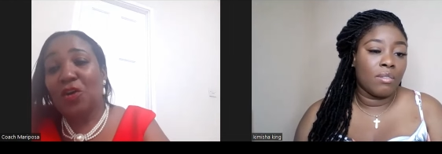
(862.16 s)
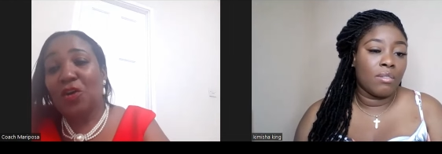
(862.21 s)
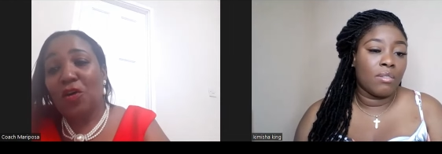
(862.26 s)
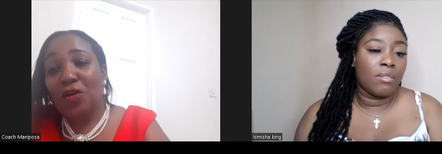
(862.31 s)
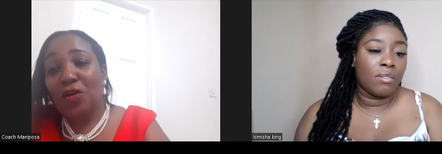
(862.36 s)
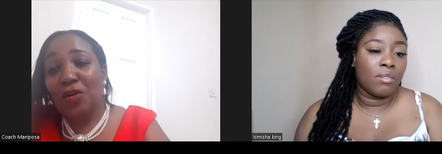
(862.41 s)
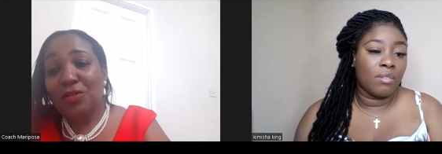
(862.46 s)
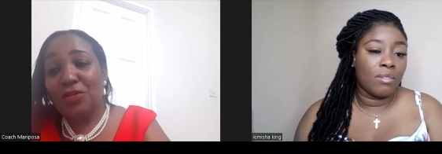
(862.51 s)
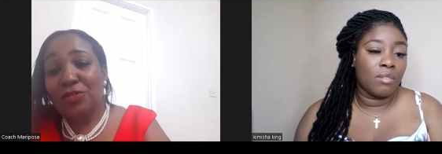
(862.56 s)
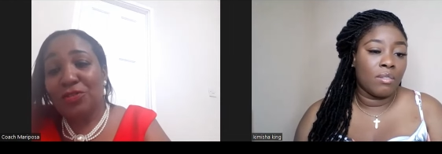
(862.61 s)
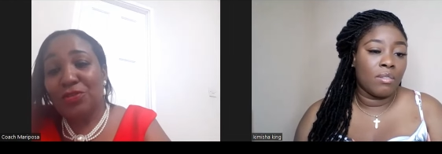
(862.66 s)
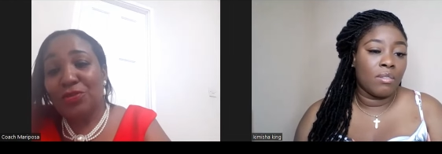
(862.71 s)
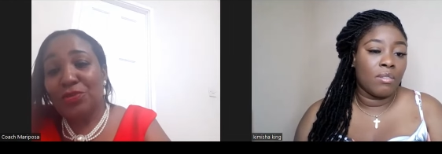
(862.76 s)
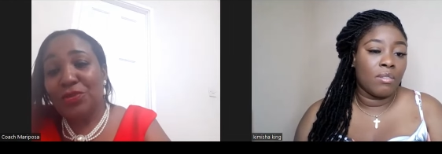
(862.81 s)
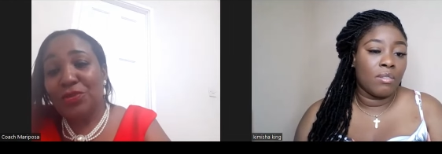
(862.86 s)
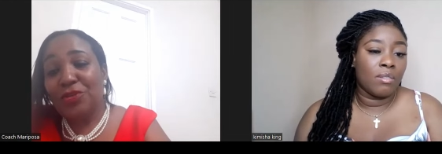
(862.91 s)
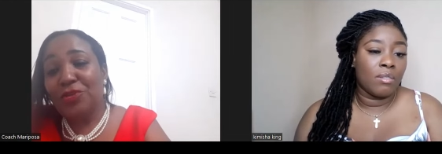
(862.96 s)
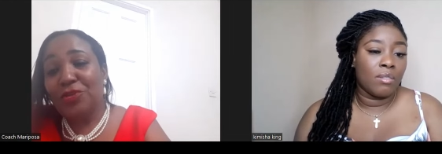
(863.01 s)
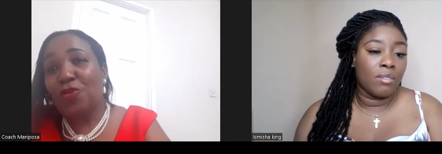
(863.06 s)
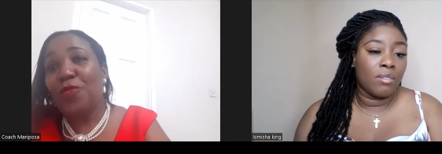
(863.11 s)
Speaker 1: talk
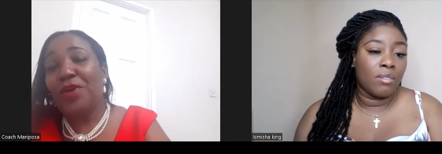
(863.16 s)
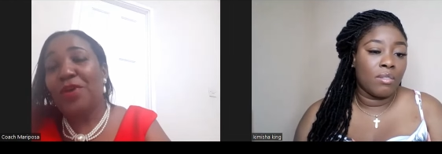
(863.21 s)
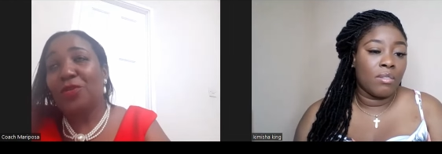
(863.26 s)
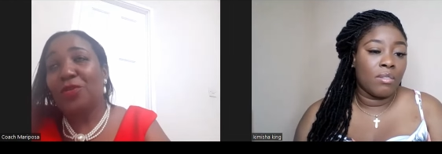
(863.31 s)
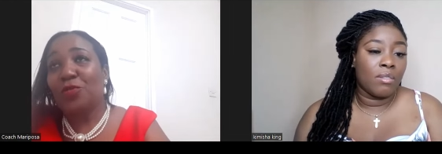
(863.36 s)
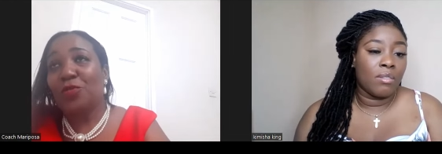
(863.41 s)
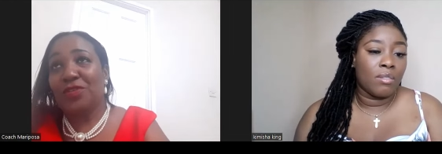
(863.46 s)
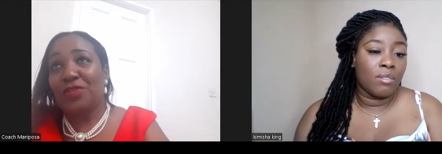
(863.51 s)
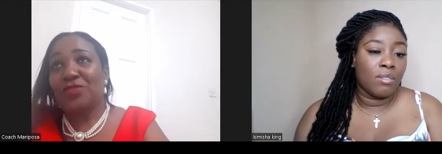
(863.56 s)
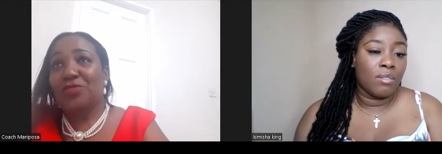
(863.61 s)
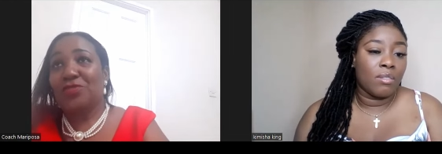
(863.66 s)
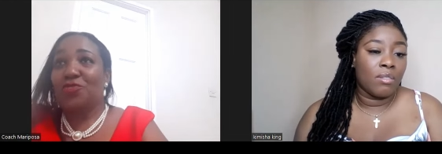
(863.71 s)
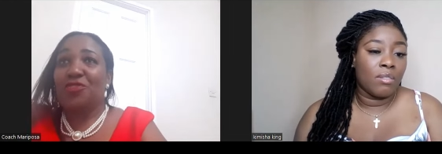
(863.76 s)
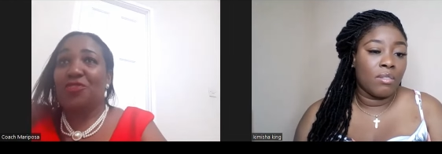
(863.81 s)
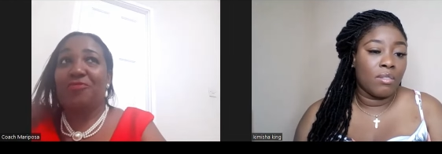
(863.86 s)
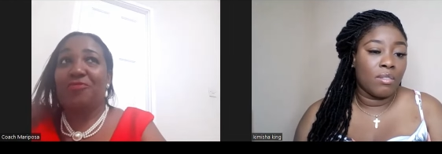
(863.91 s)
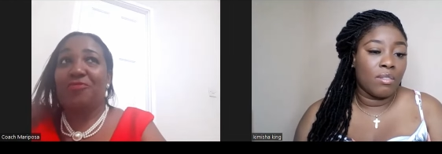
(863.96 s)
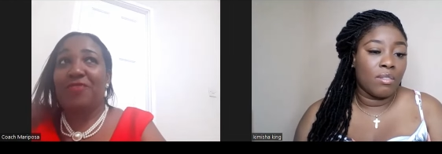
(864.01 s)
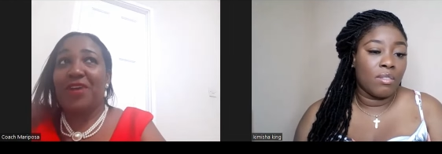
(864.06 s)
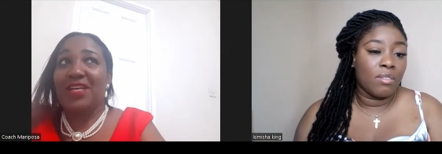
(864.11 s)
to. You know, when you go in
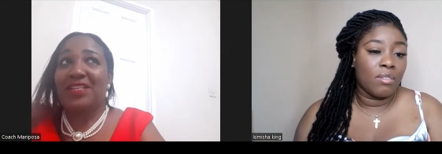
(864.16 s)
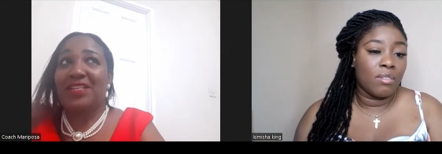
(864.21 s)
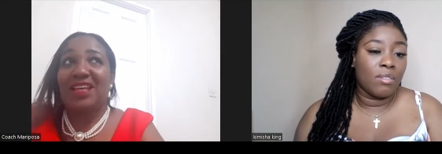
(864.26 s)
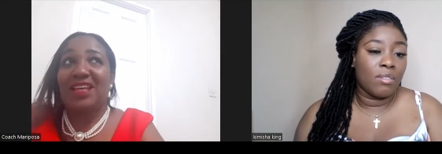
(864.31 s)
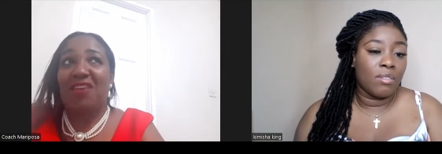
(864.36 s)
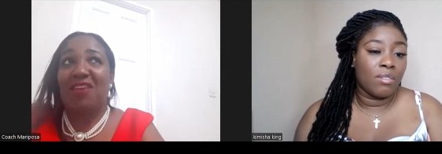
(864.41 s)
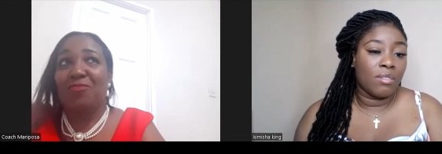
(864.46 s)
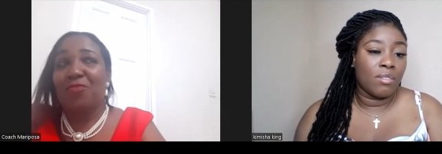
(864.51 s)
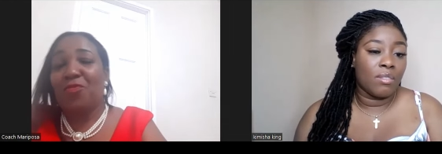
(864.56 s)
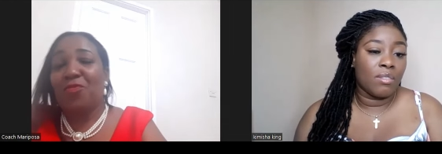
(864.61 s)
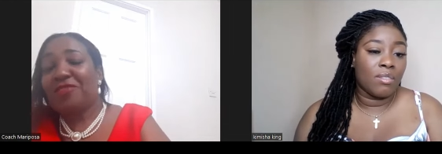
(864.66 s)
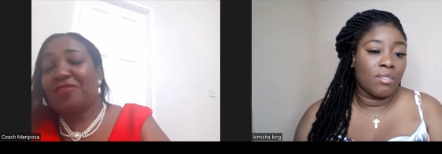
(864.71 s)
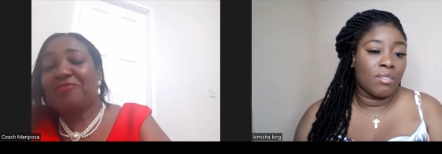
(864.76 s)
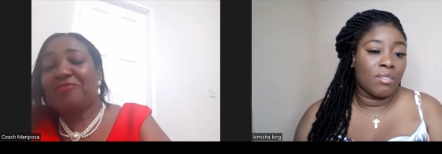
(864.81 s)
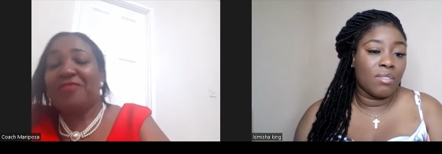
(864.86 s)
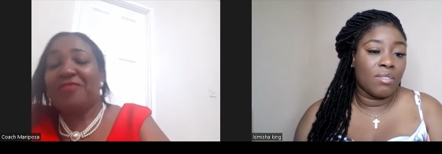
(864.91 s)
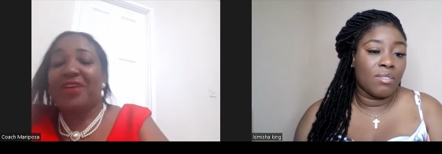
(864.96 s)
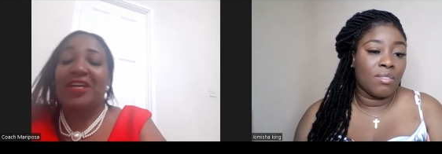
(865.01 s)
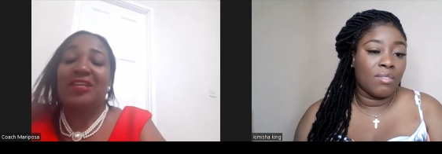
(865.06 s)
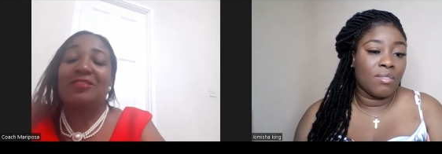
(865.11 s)
school, your friends have
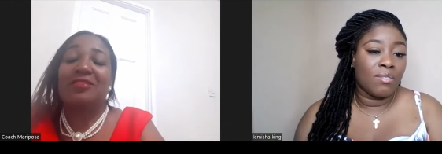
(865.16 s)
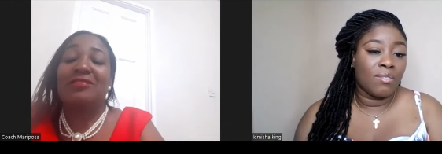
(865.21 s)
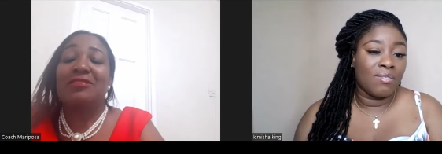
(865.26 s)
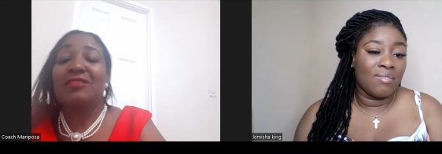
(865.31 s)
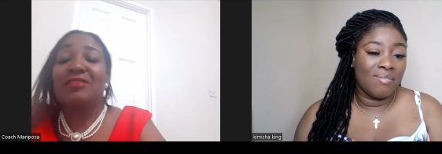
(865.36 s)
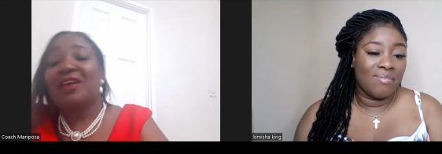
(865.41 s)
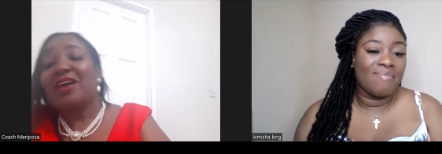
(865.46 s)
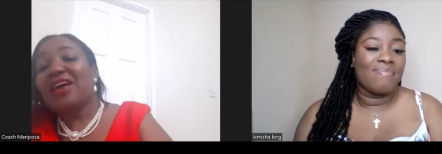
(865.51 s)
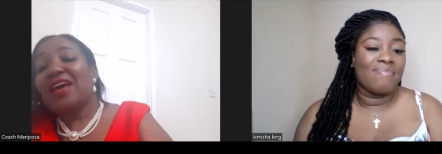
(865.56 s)
boyfriends,